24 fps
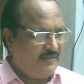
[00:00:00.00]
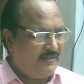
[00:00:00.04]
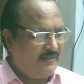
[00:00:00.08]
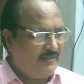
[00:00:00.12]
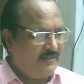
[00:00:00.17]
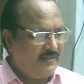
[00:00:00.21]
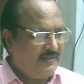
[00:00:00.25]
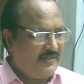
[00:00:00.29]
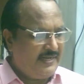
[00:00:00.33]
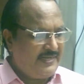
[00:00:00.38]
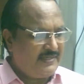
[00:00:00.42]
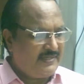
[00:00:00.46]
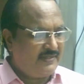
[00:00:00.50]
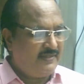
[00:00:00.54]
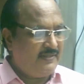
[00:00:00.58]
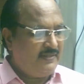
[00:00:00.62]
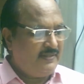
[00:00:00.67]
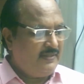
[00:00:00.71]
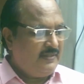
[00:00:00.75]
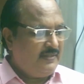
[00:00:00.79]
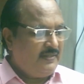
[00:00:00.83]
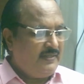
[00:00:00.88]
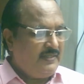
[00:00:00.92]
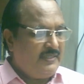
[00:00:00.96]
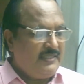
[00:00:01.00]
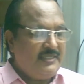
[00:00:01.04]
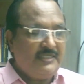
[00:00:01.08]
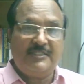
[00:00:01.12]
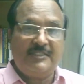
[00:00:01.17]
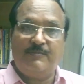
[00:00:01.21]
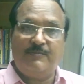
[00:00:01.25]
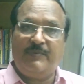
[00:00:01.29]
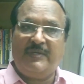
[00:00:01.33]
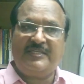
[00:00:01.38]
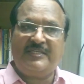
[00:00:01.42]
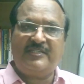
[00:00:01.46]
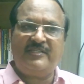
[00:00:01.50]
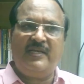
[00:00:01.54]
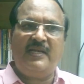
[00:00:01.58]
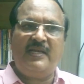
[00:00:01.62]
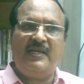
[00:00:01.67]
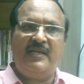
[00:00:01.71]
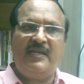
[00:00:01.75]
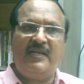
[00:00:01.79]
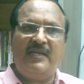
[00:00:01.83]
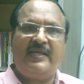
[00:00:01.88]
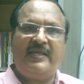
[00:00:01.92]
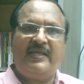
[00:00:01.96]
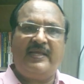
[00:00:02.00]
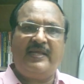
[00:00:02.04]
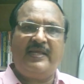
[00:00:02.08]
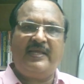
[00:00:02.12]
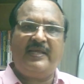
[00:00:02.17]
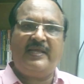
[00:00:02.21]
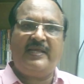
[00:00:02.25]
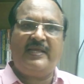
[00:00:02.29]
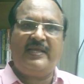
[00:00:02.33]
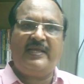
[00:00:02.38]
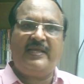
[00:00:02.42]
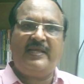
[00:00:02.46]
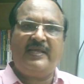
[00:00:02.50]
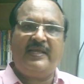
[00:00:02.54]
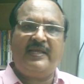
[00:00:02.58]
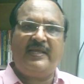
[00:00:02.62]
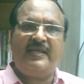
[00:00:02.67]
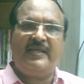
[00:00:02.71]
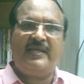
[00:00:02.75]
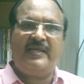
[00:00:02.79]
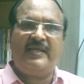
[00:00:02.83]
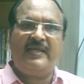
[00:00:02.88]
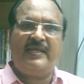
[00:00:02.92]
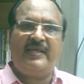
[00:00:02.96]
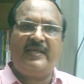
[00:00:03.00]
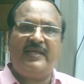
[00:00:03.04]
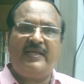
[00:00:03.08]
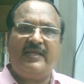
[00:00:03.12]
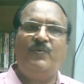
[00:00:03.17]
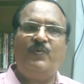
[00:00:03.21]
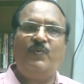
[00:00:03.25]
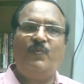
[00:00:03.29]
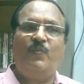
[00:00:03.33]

Right, special case already have explained you